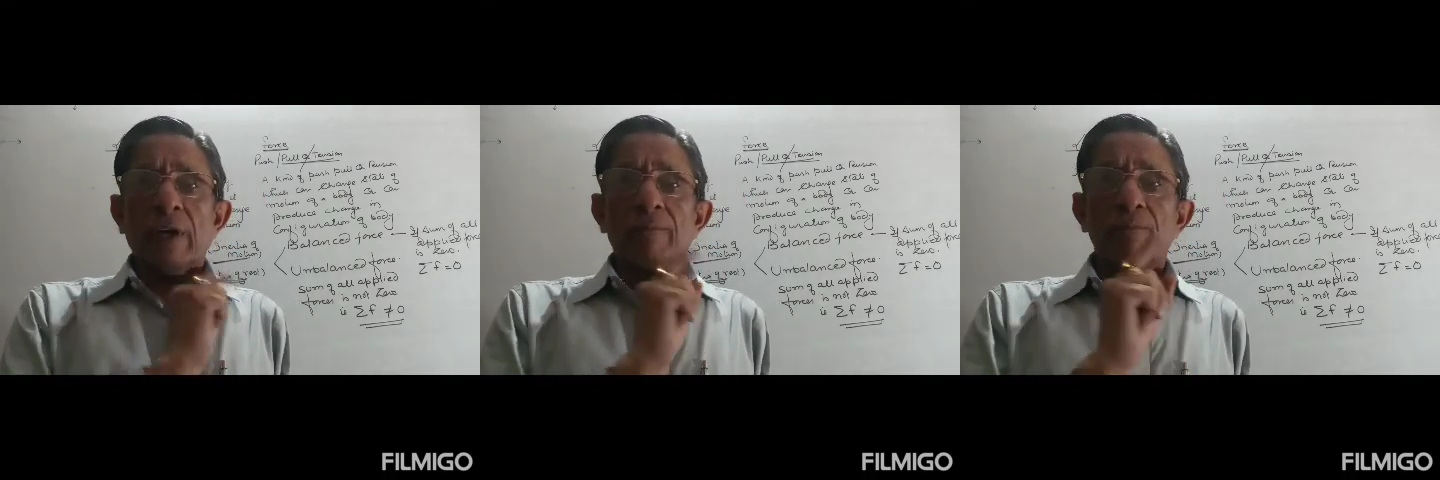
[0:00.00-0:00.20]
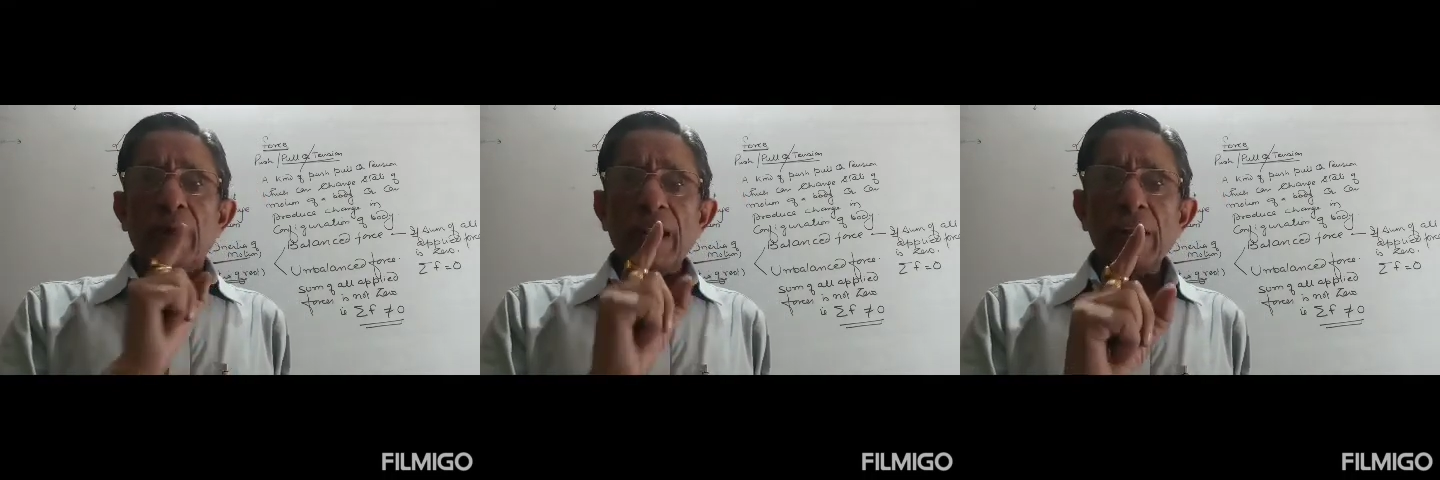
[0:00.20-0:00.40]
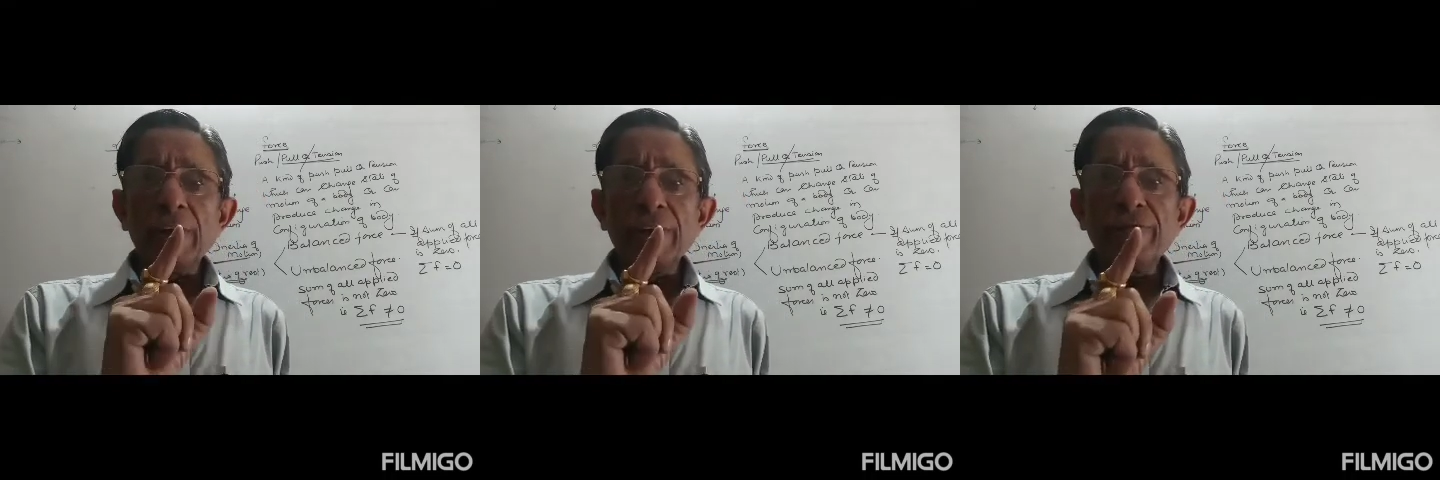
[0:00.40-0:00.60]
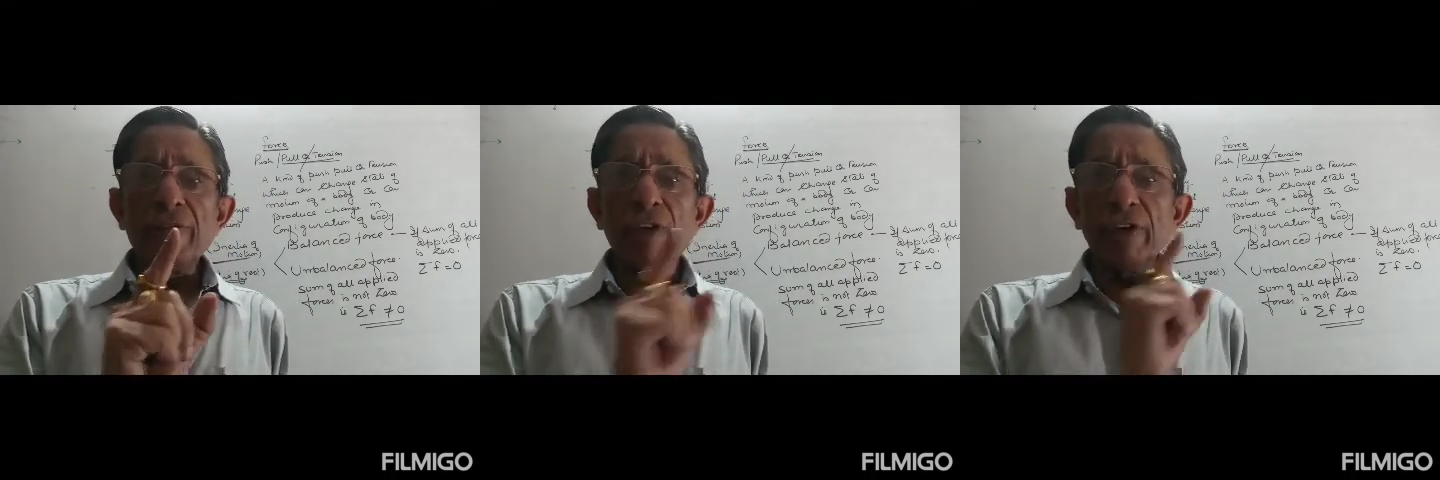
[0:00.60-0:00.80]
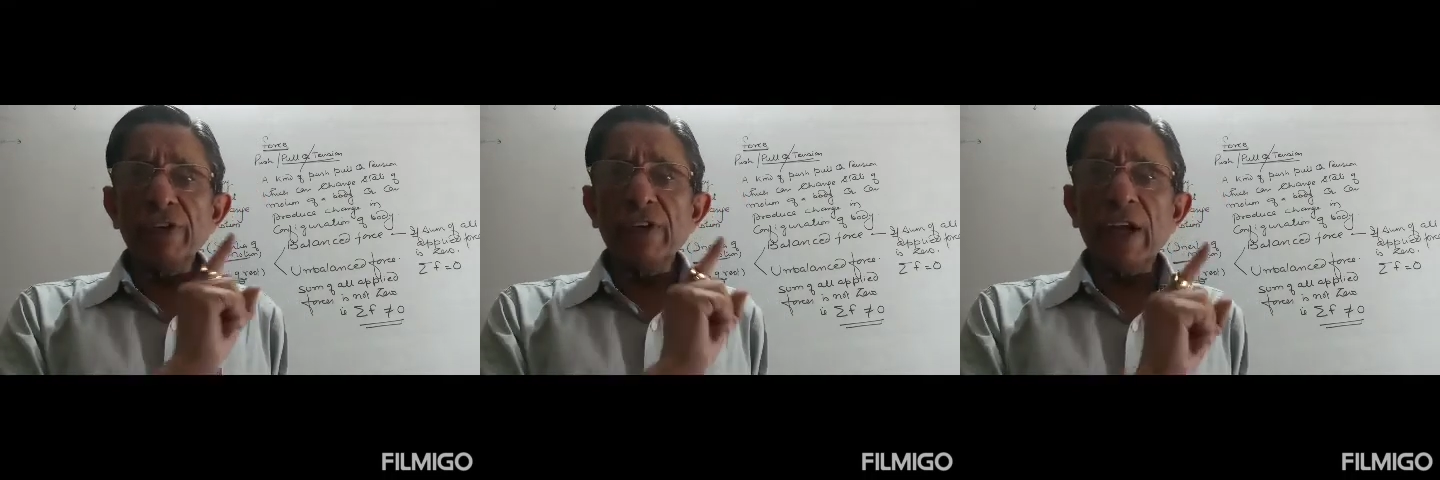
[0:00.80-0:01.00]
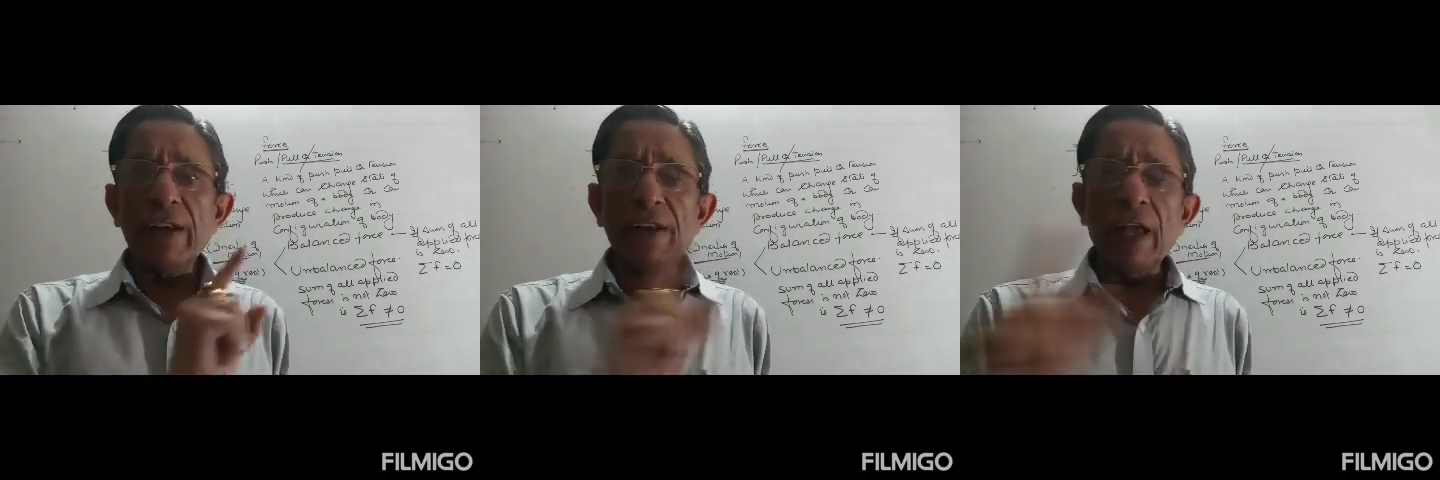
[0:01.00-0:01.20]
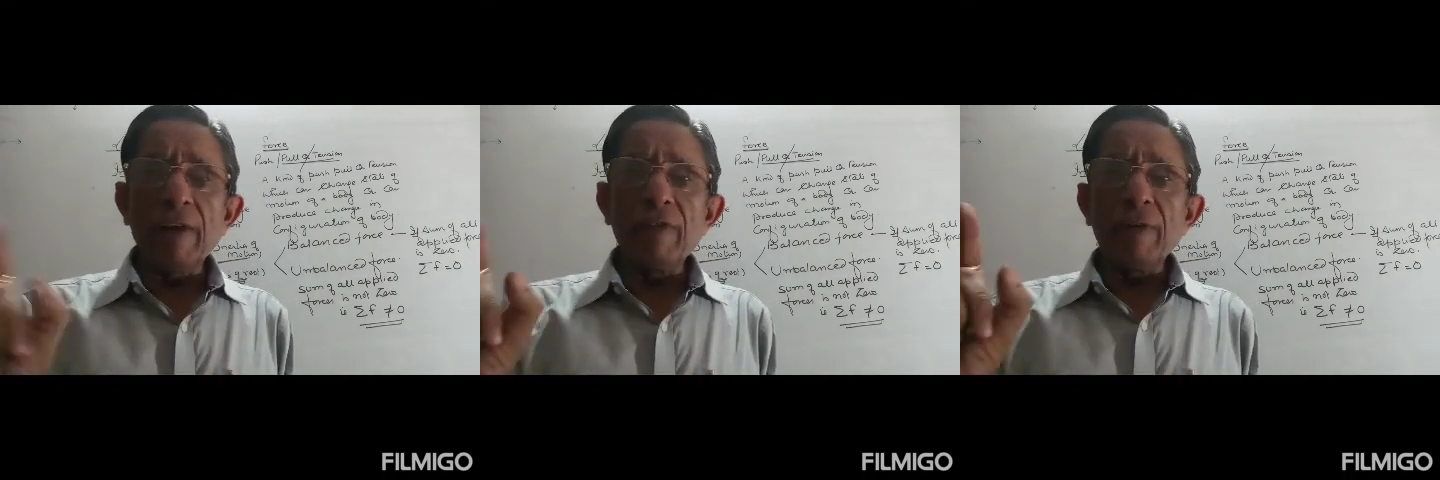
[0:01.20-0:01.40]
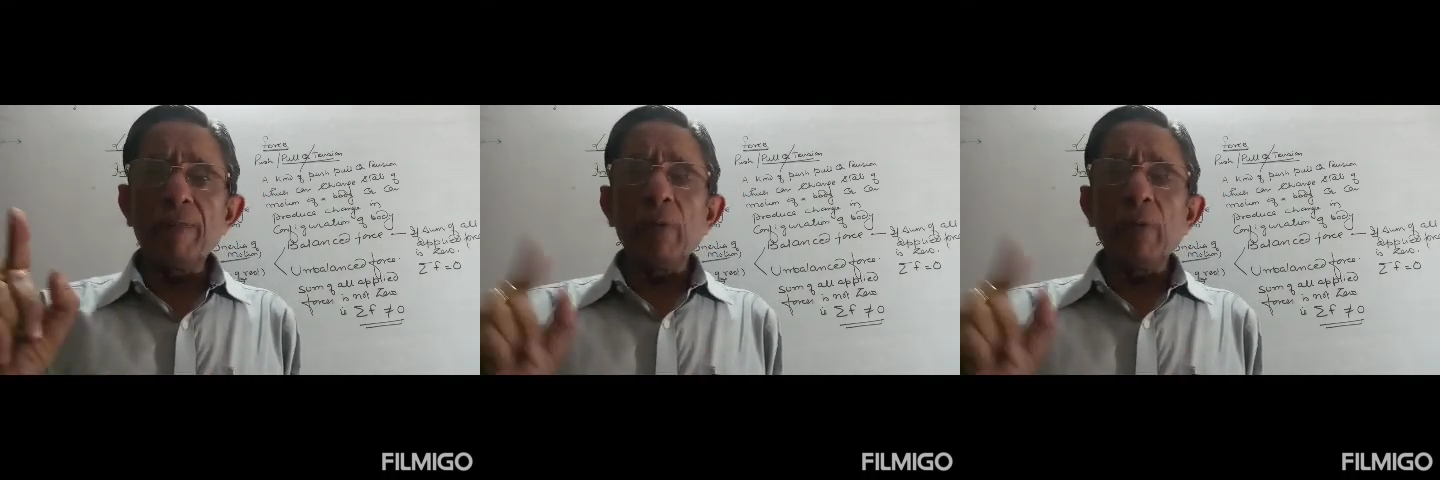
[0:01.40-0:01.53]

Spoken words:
Balanced force can never